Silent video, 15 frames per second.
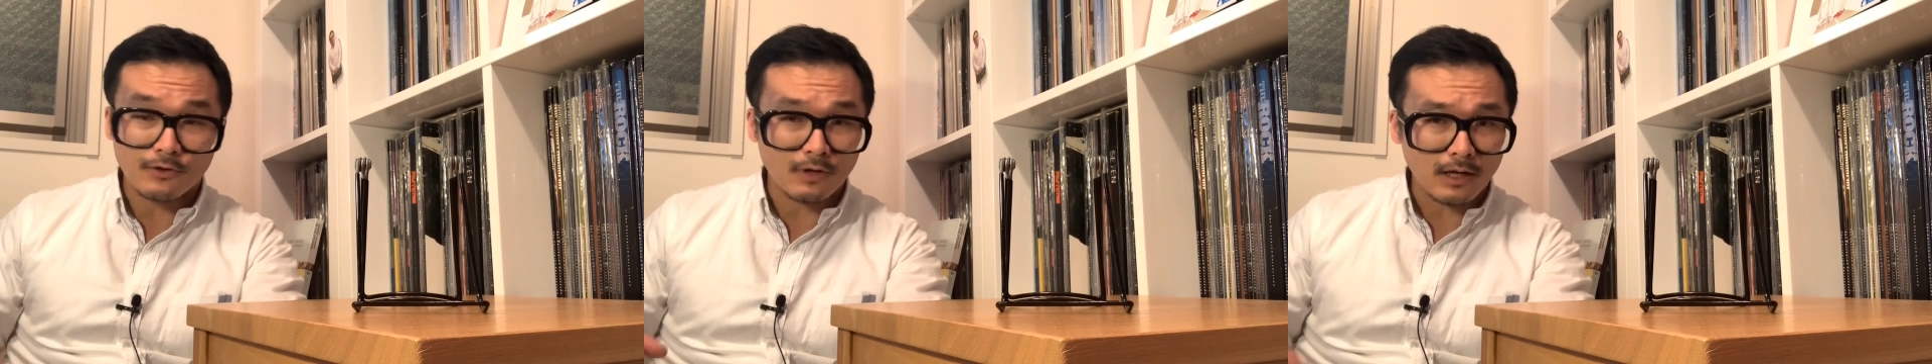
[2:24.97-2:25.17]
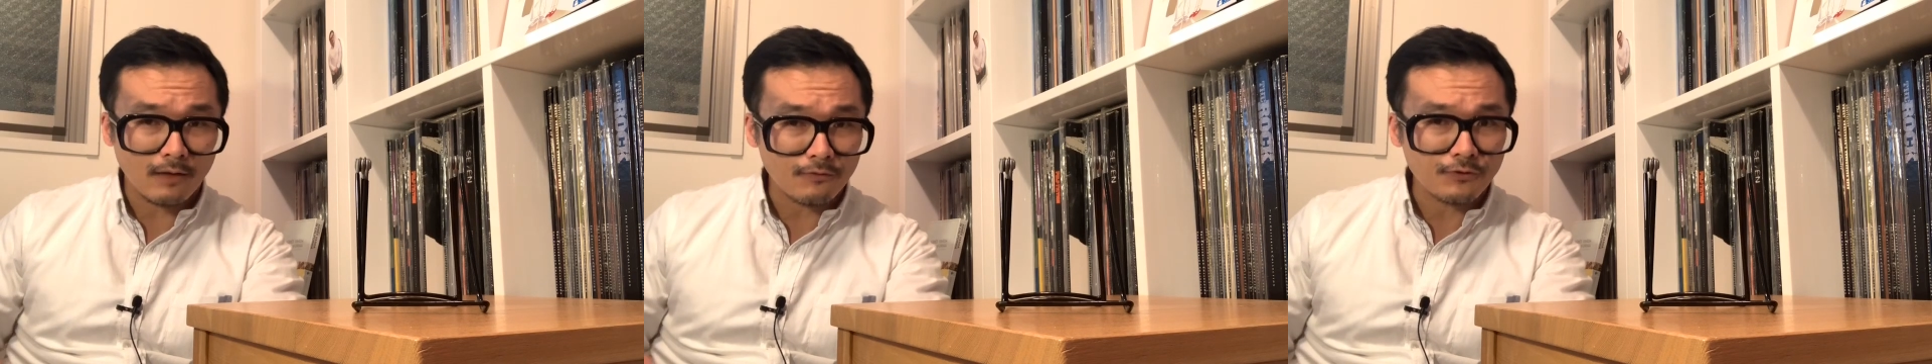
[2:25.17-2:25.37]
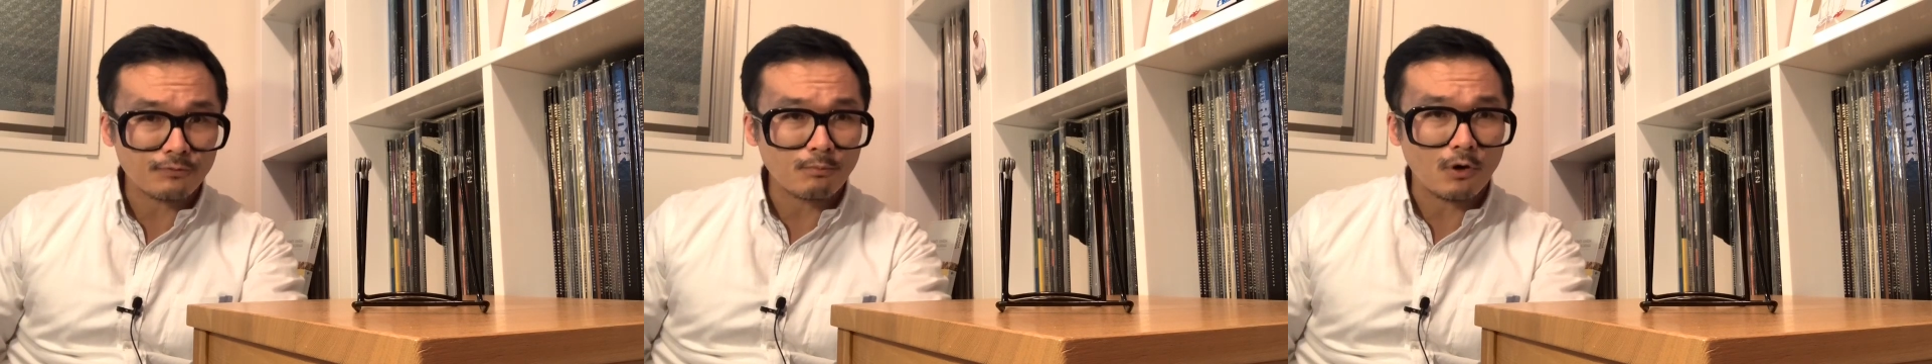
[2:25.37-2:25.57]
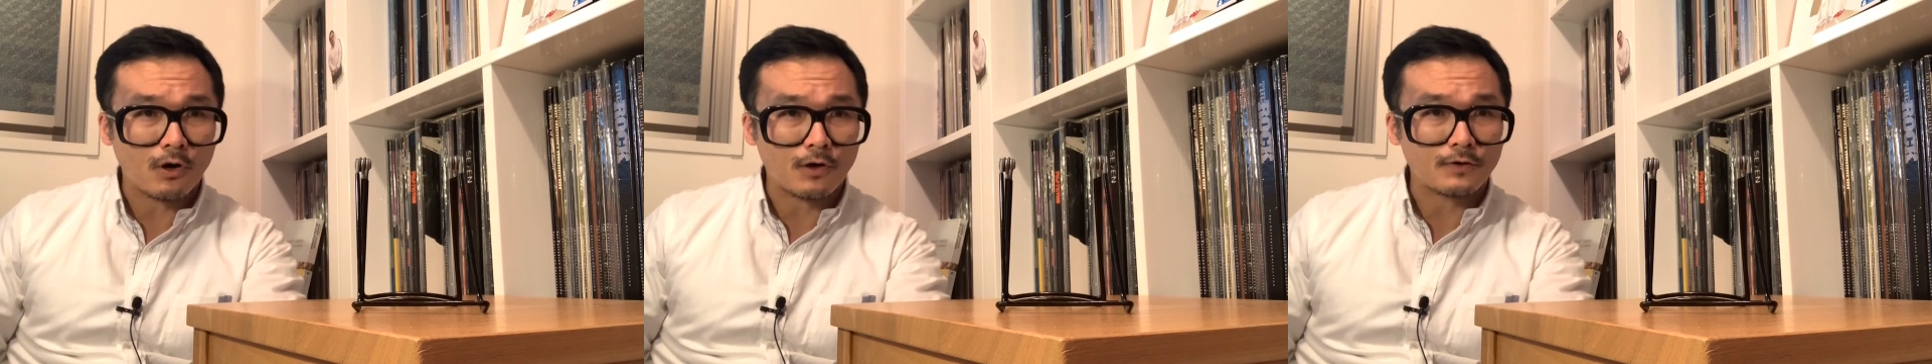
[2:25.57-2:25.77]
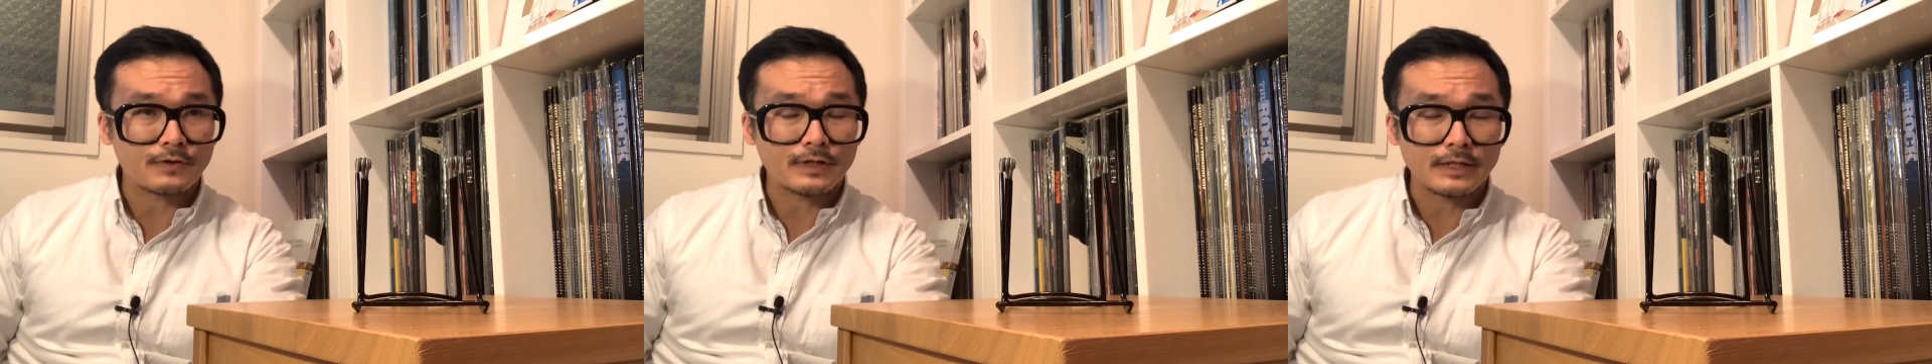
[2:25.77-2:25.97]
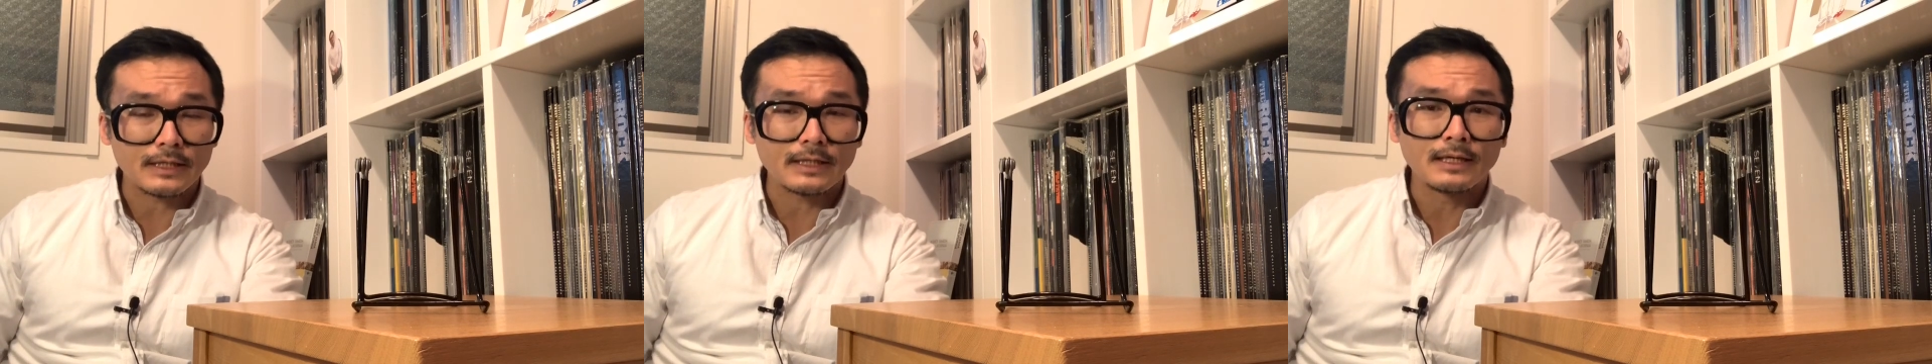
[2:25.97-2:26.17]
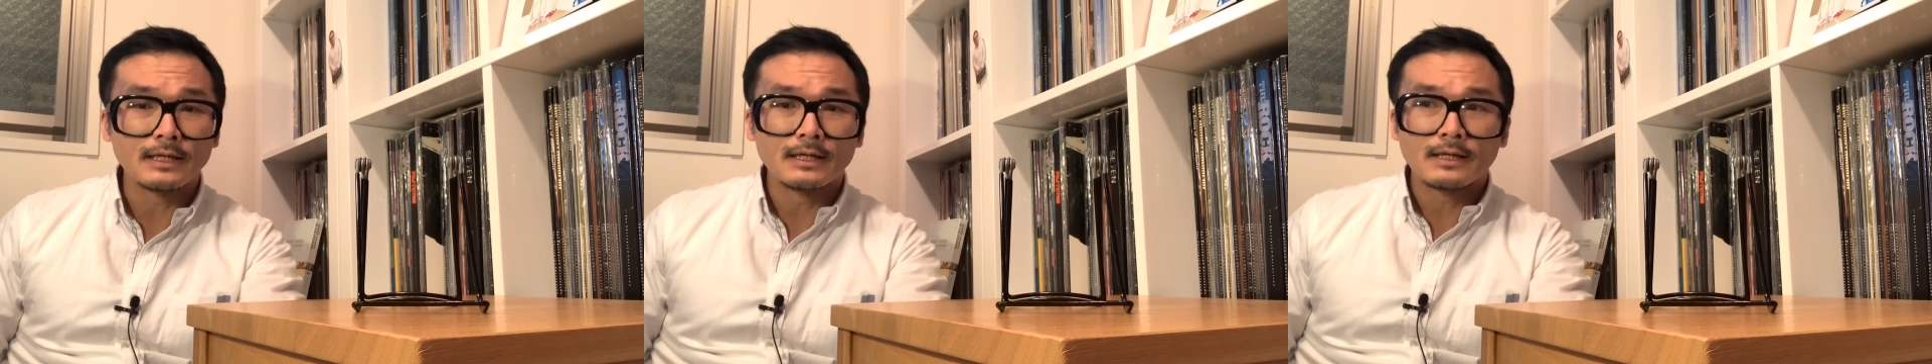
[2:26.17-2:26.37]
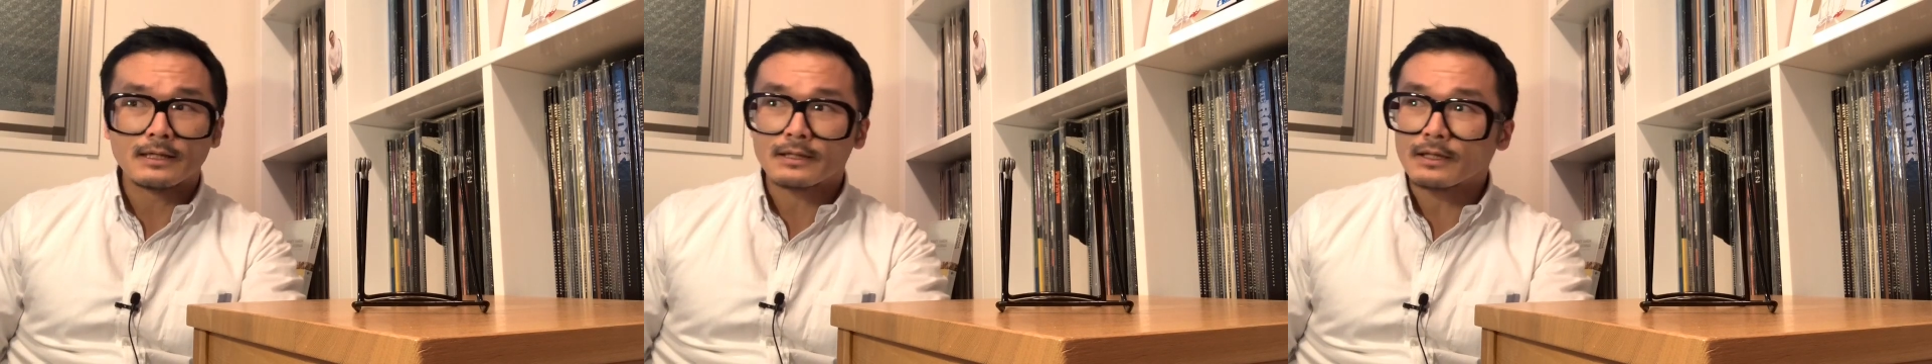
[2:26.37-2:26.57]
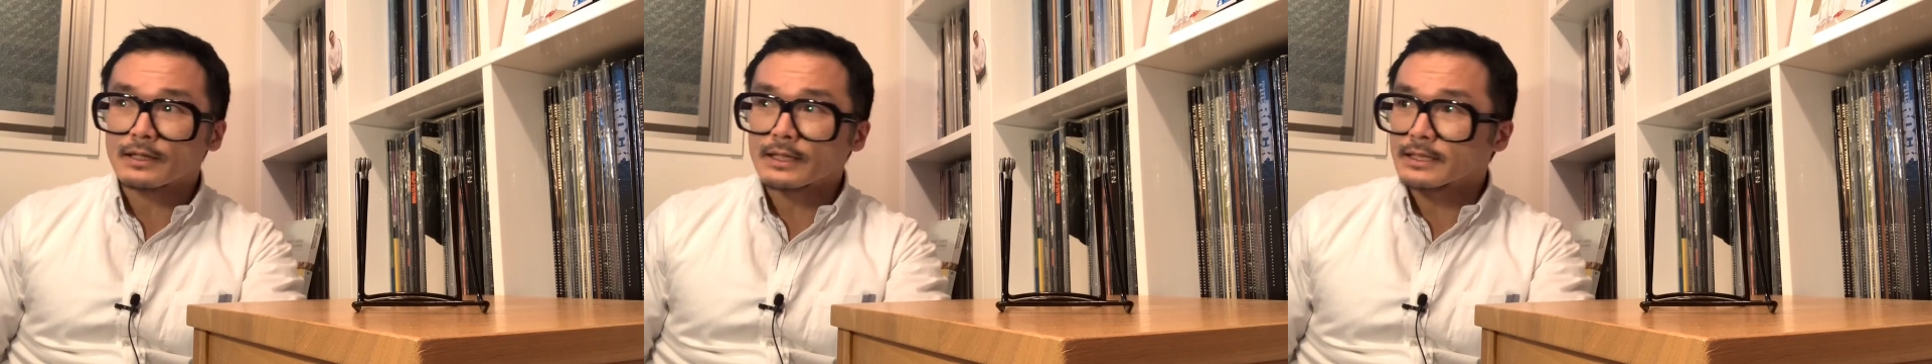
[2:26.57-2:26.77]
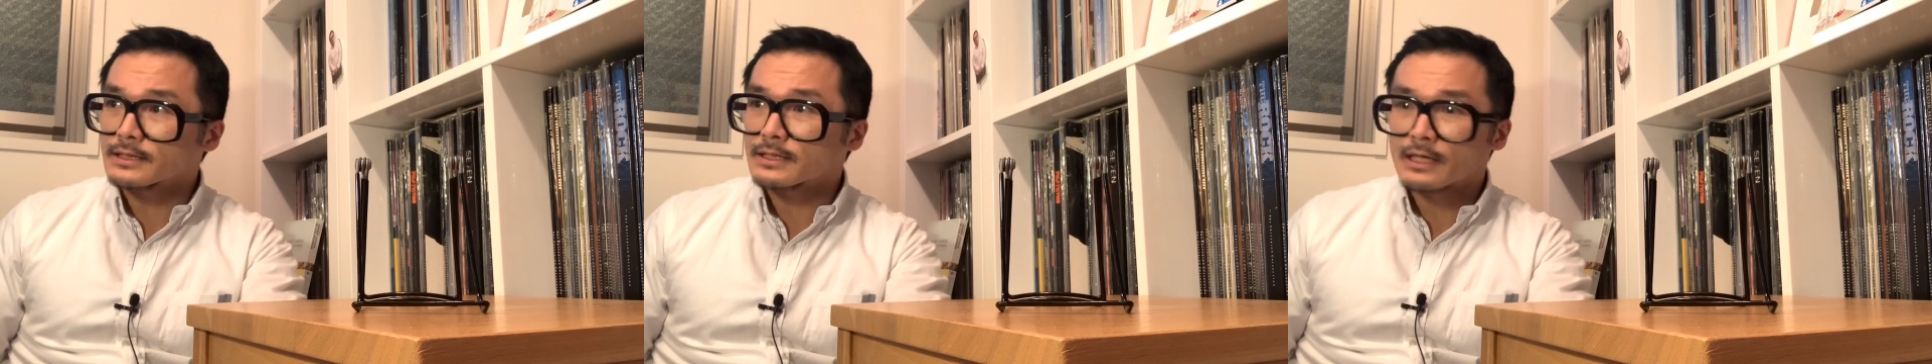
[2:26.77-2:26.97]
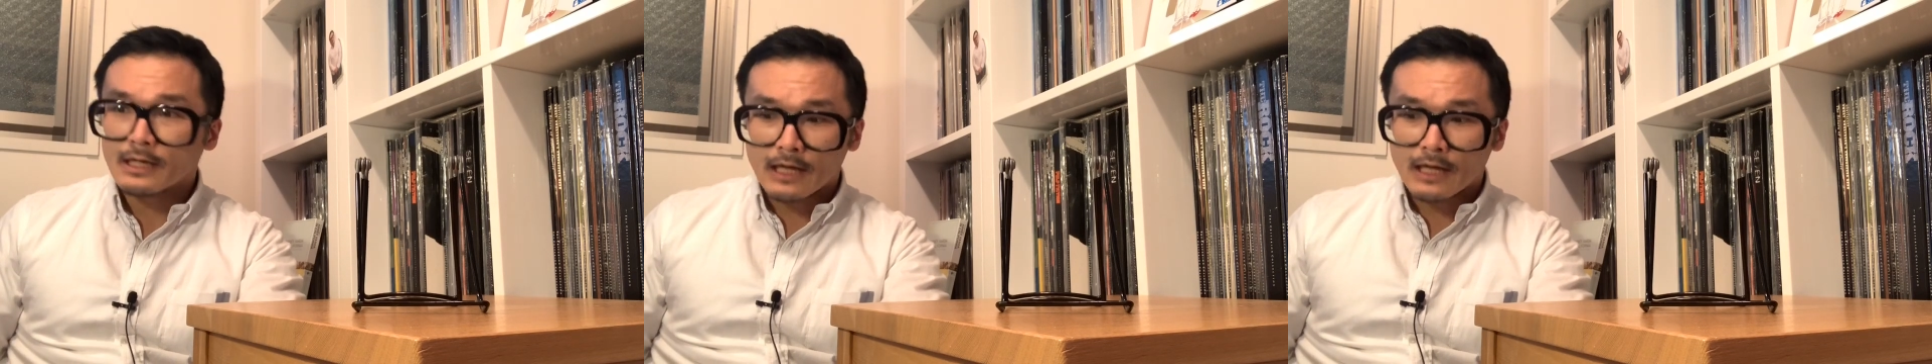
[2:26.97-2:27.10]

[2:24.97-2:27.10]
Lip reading: on this part of the list,